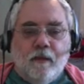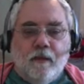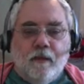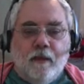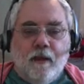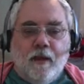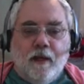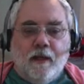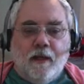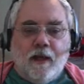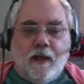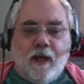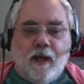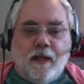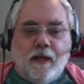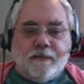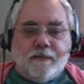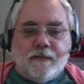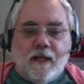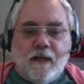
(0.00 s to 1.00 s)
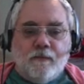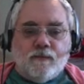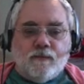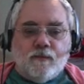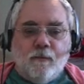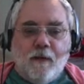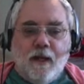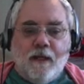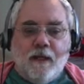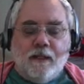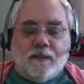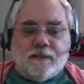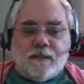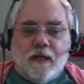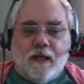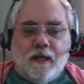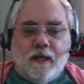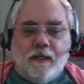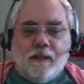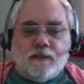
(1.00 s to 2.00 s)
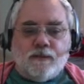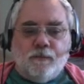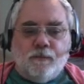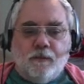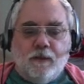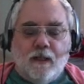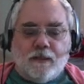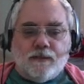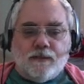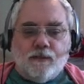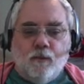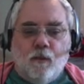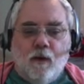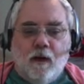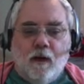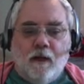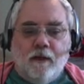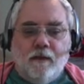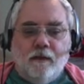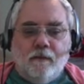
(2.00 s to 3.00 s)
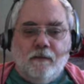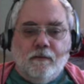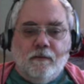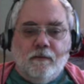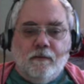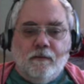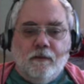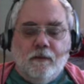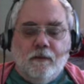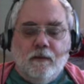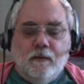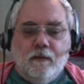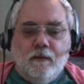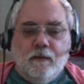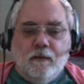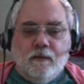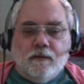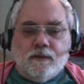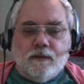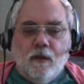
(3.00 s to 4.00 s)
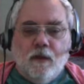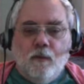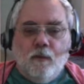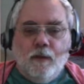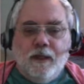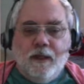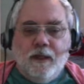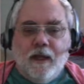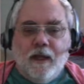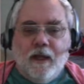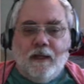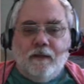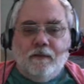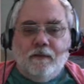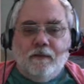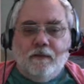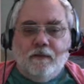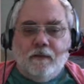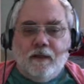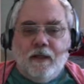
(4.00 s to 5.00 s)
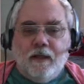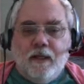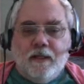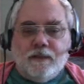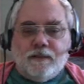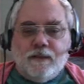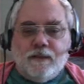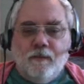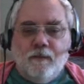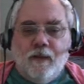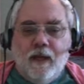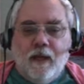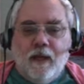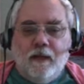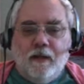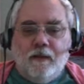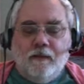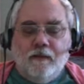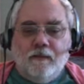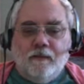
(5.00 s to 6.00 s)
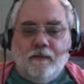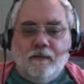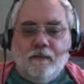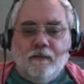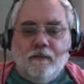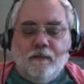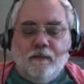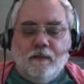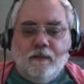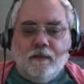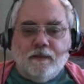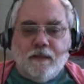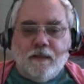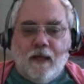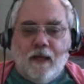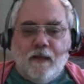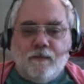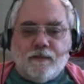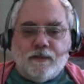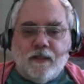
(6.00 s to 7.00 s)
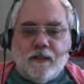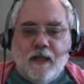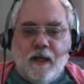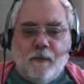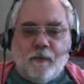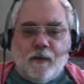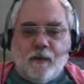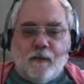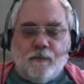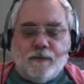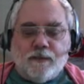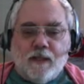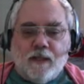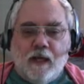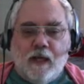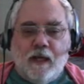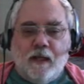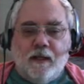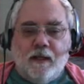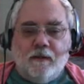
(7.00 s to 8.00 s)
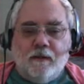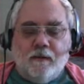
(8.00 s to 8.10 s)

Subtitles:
and I times minus I is plus 1, so we get e sub n times capital psi.